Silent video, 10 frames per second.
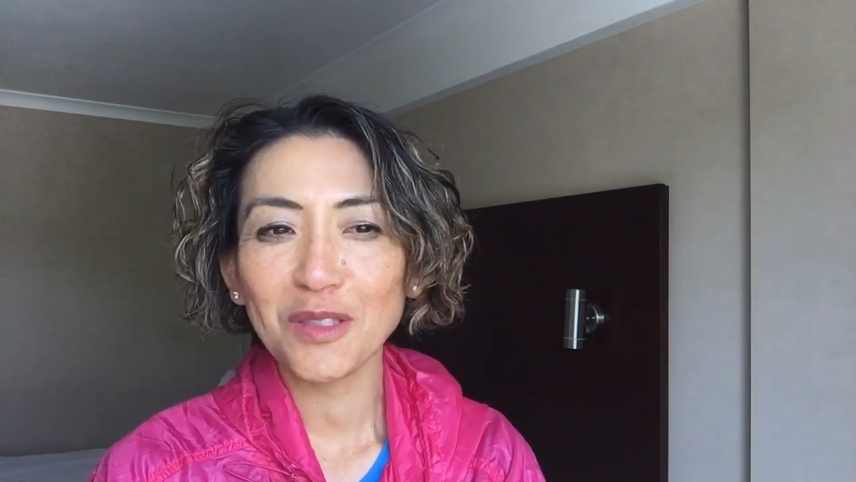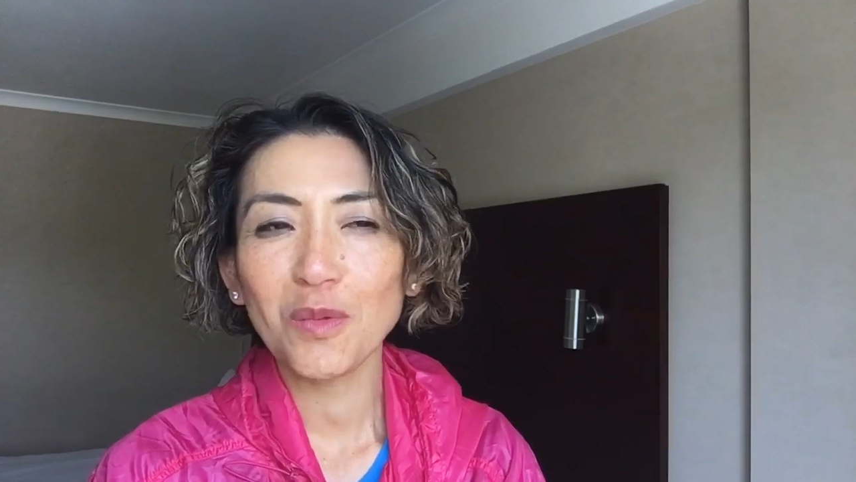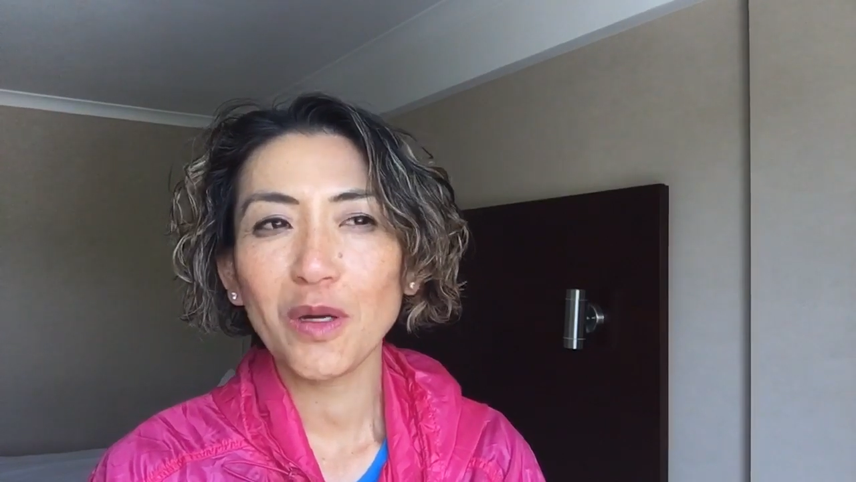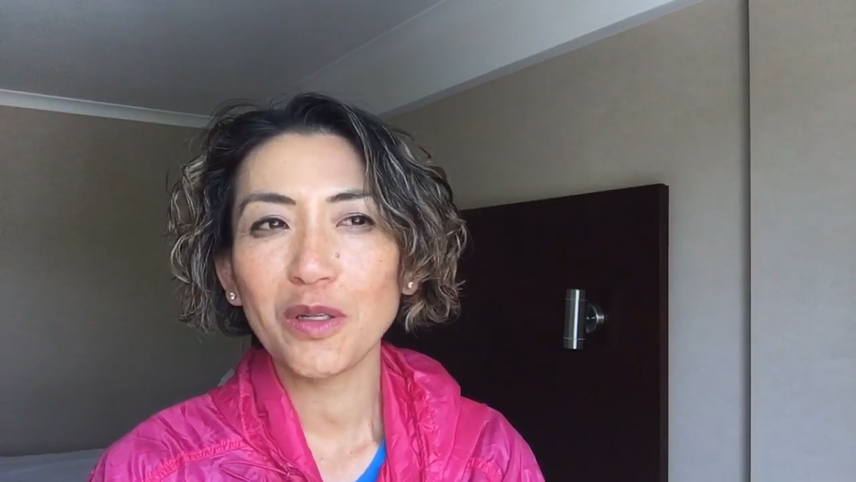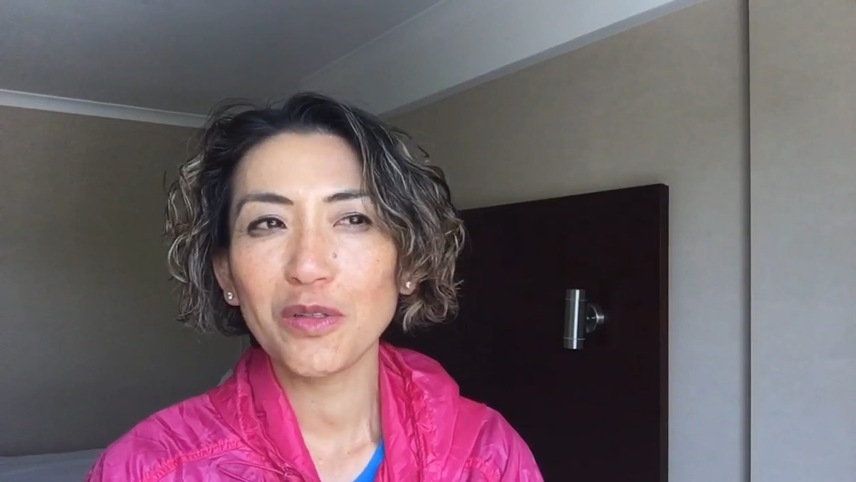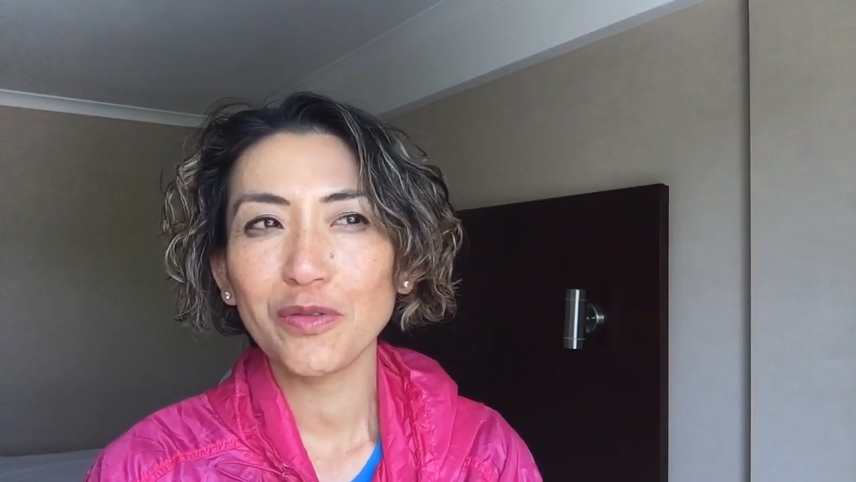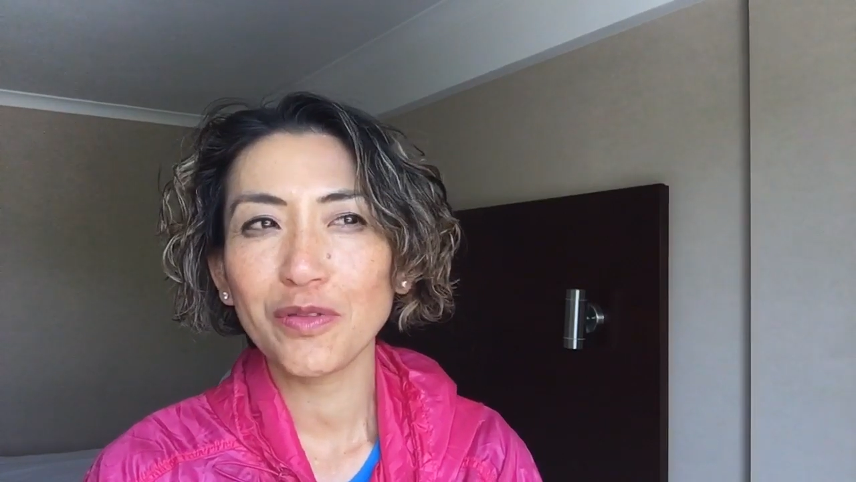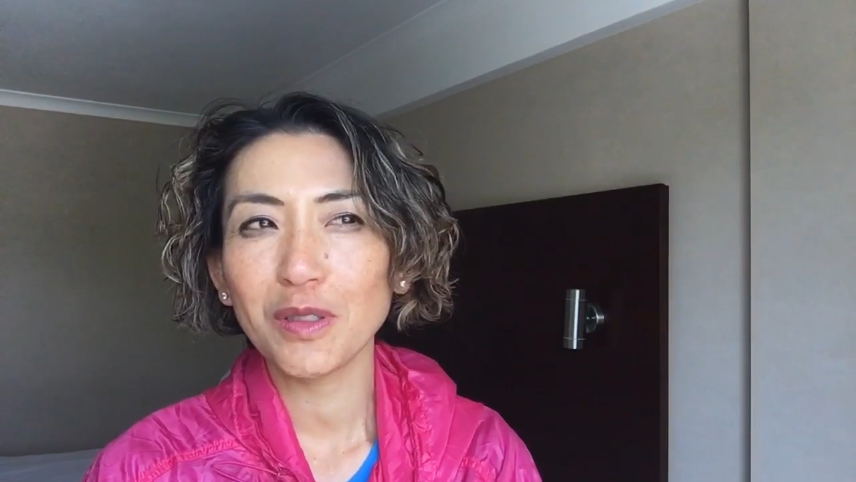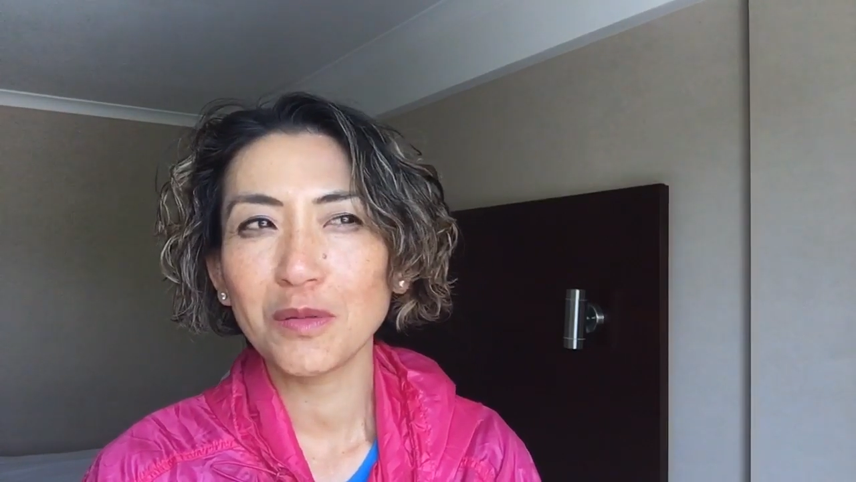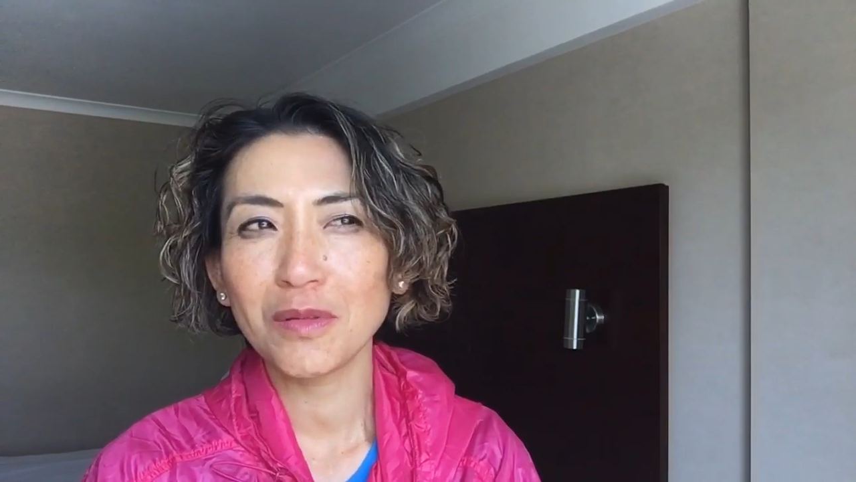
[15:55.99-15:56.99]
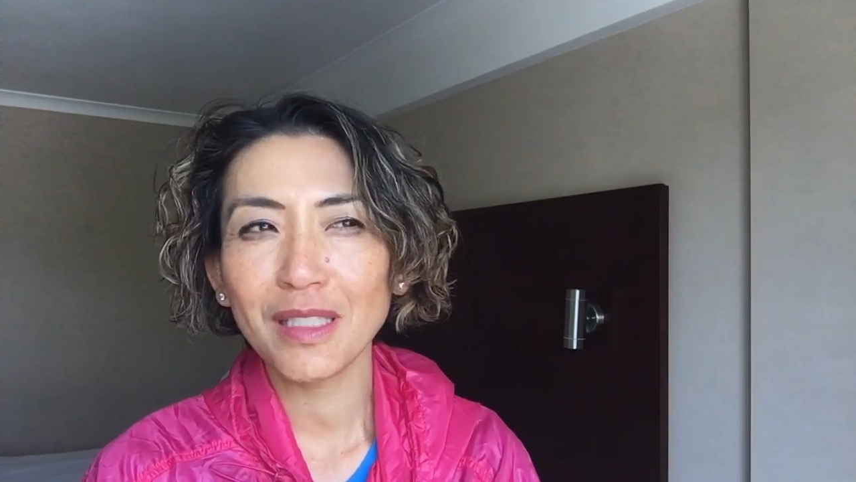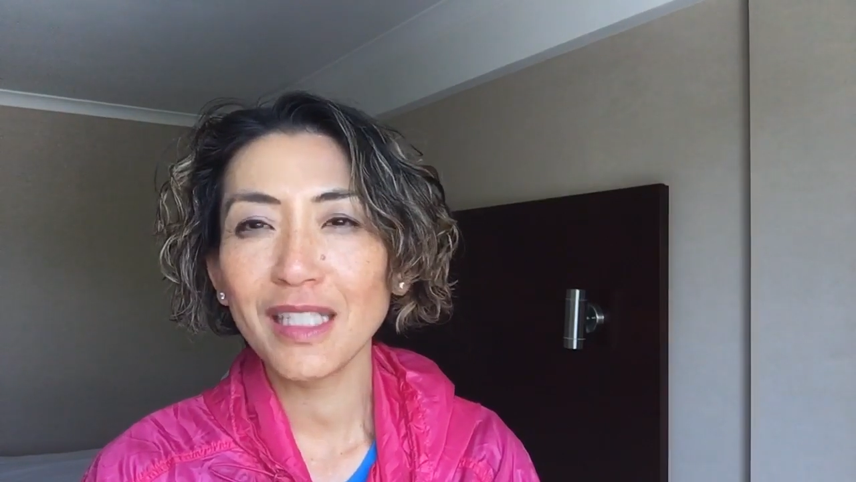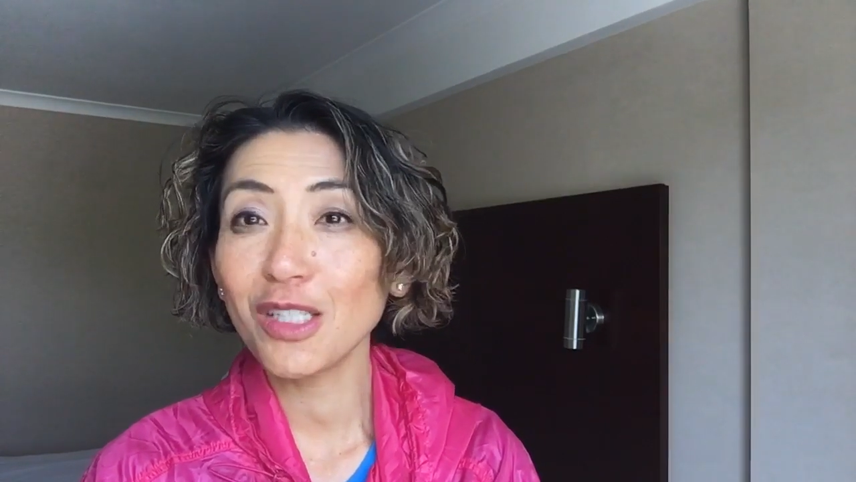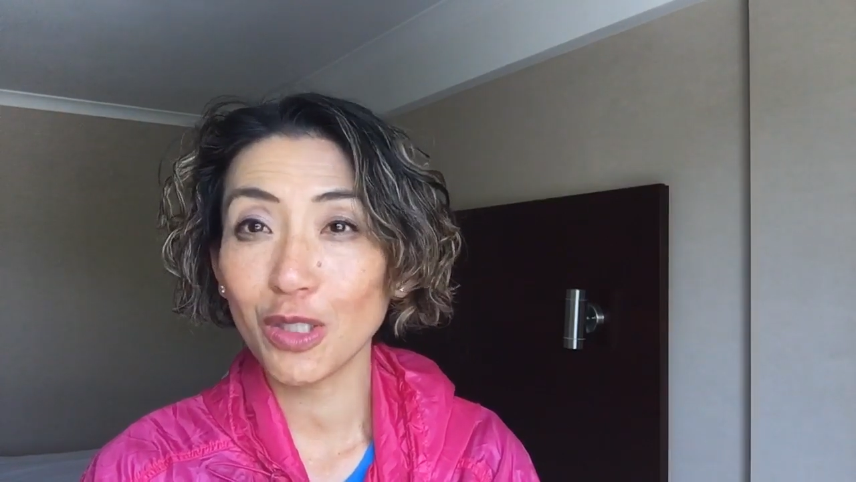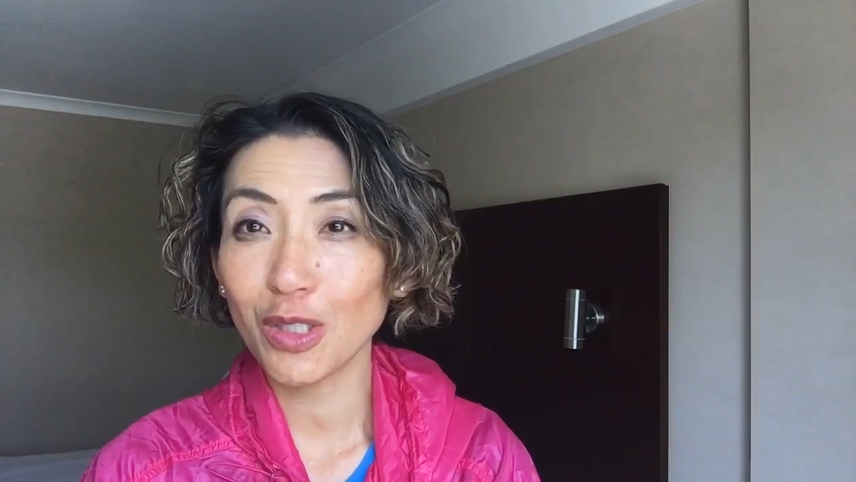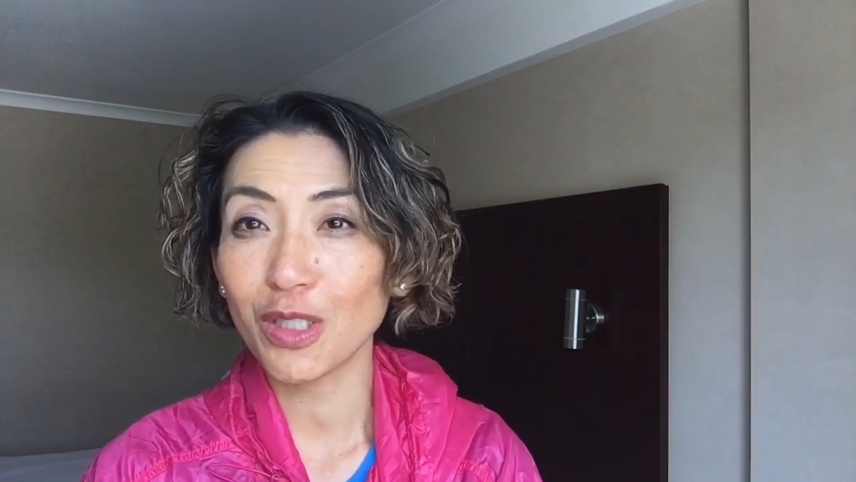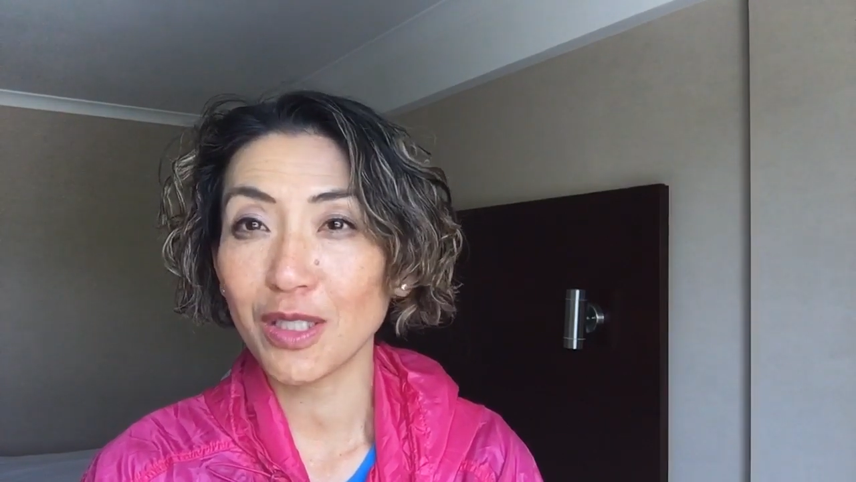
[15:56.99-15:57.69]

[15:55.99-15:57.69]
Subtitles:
where you feel really good